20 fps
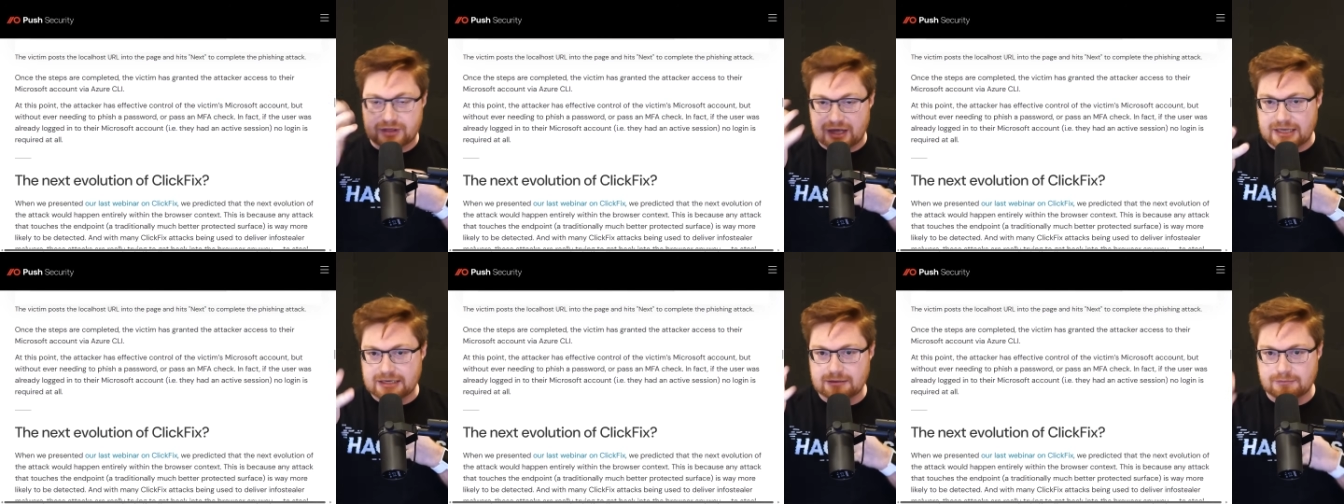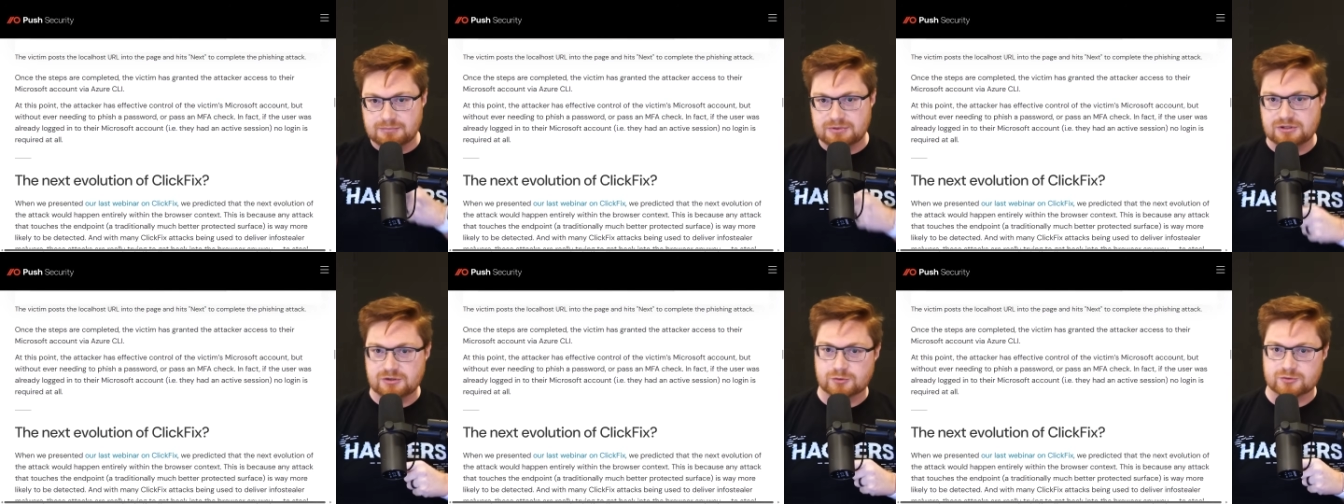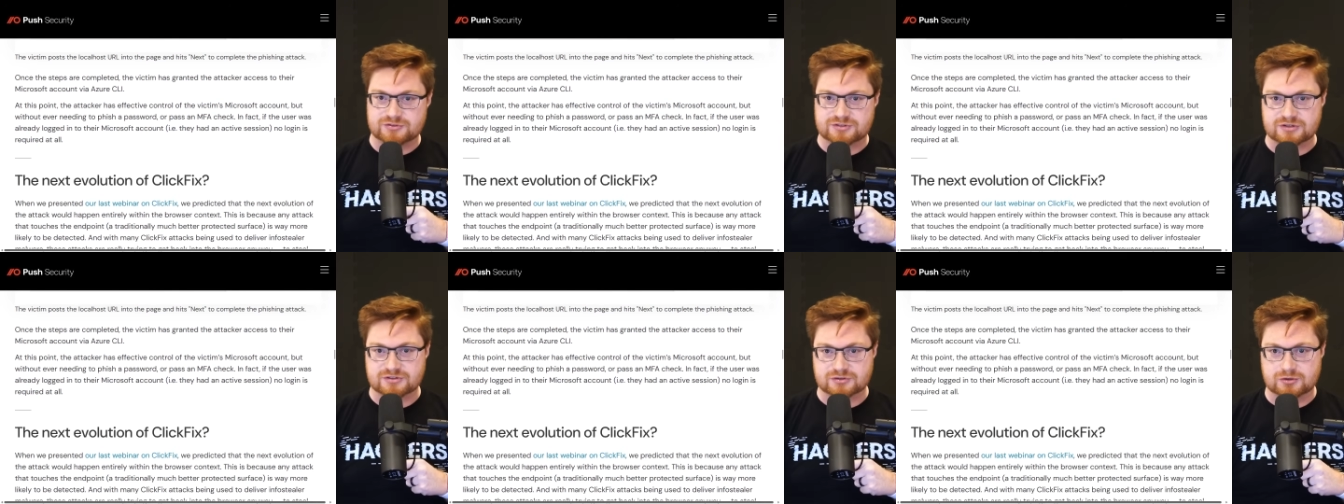then be
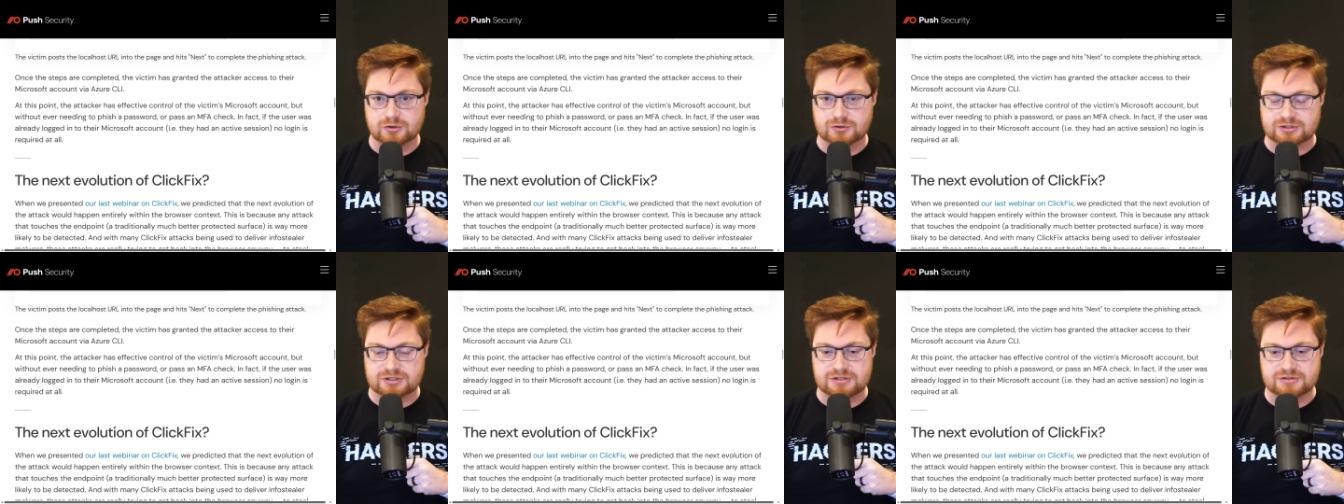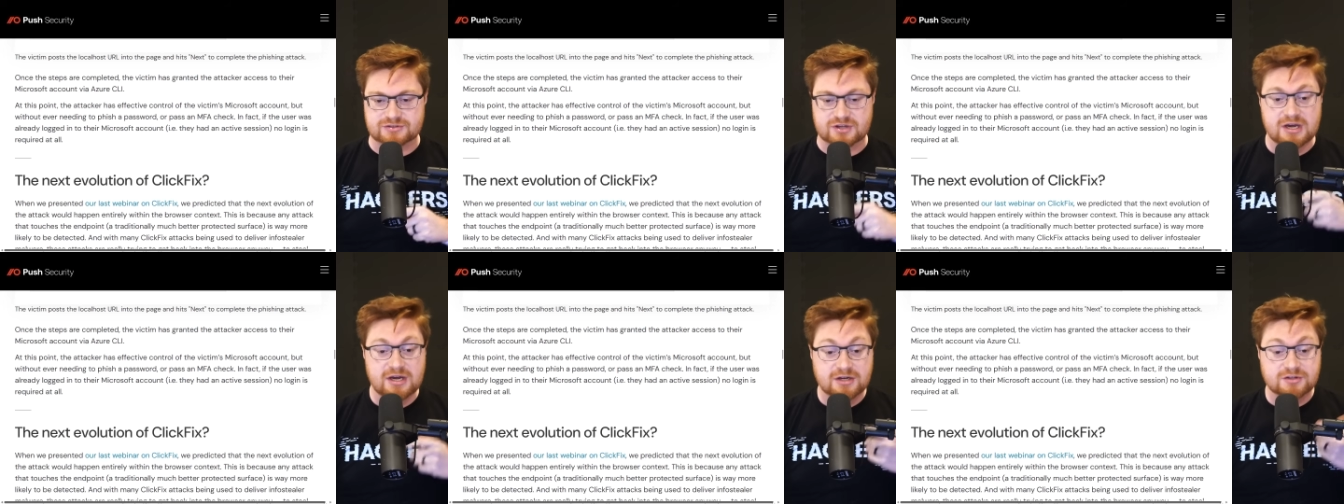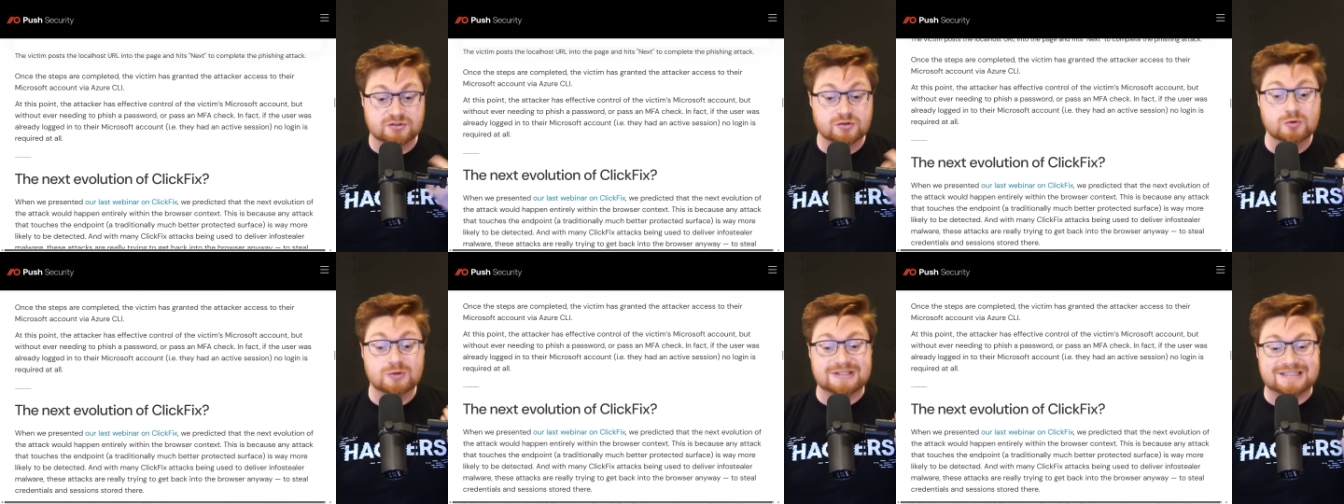used as cookies
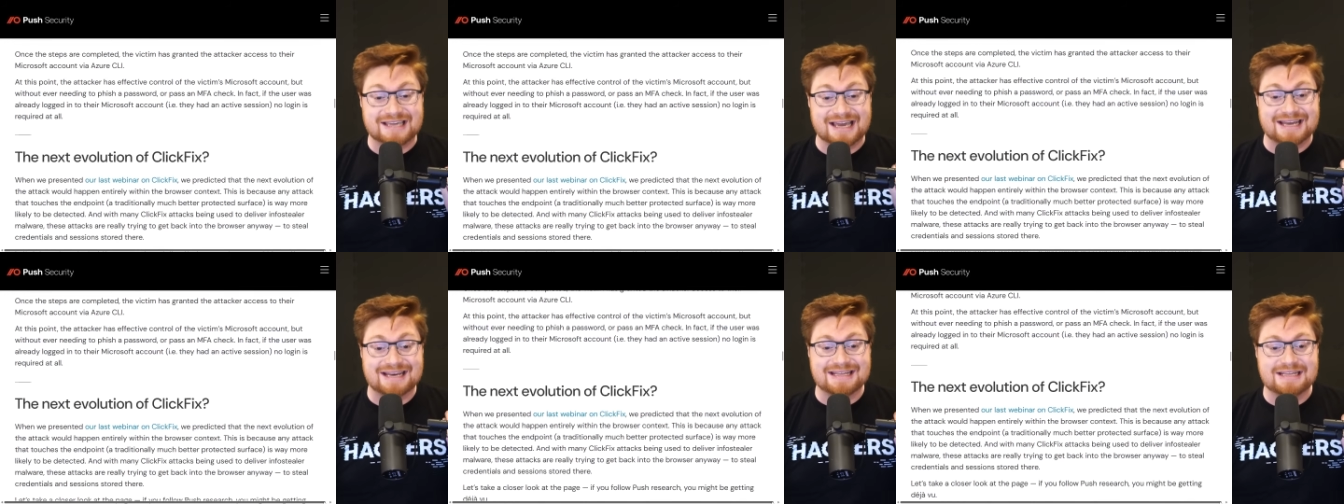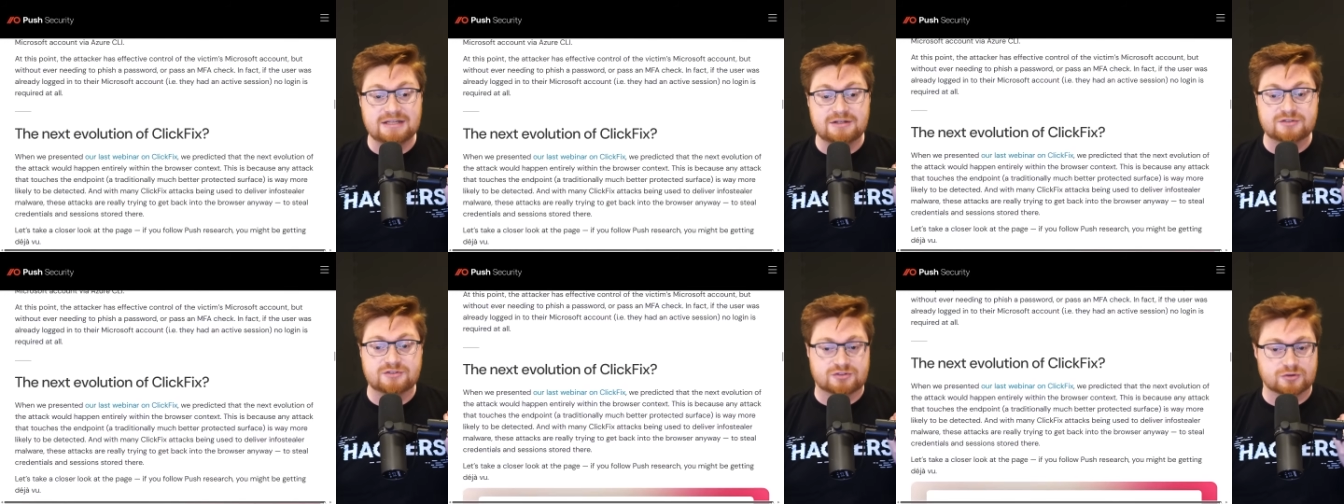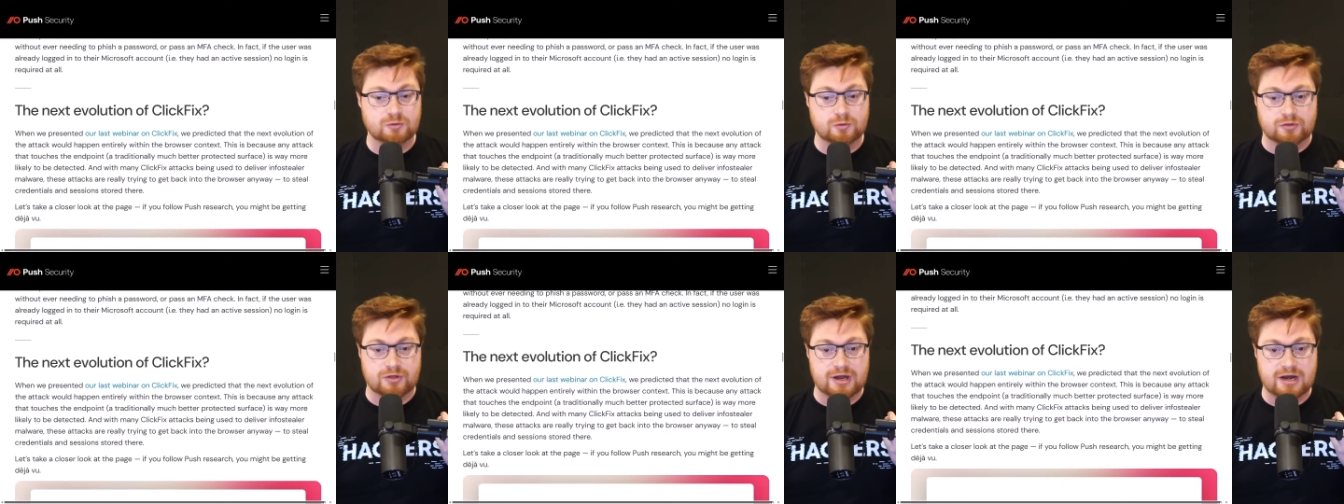to get
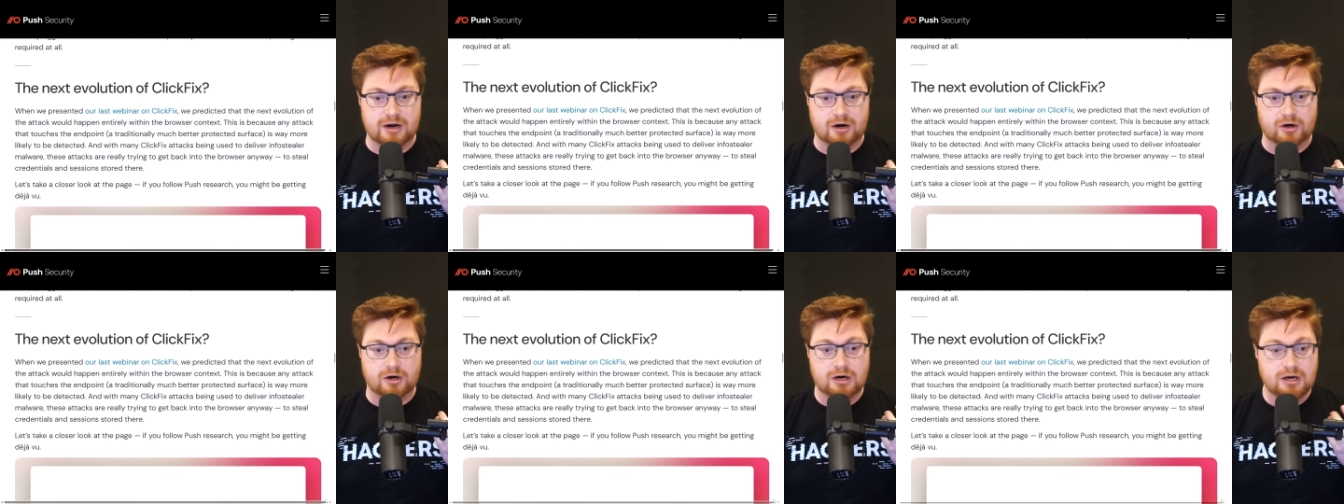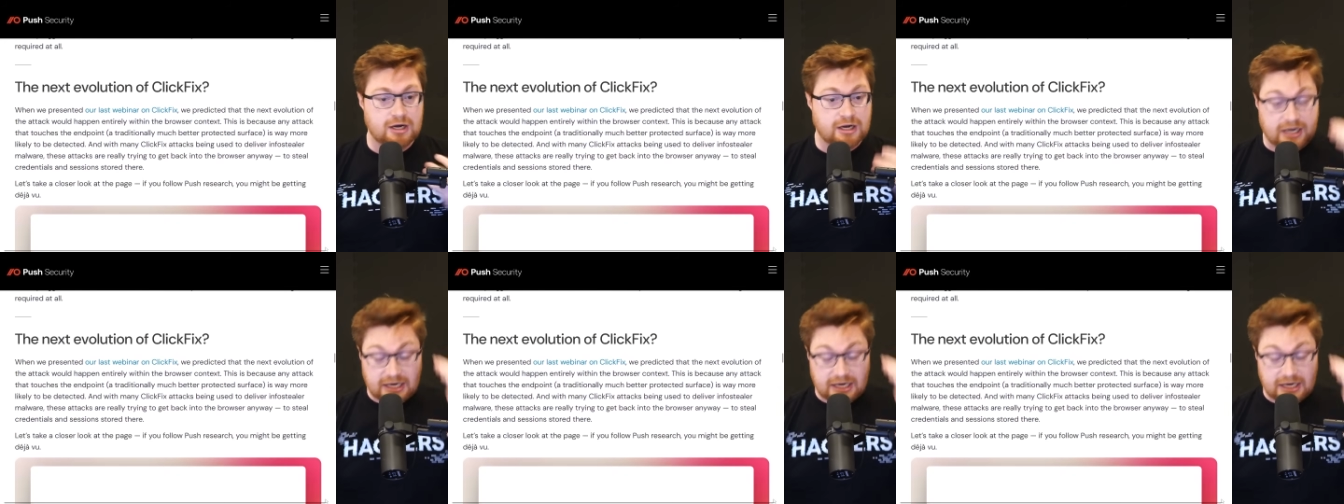into their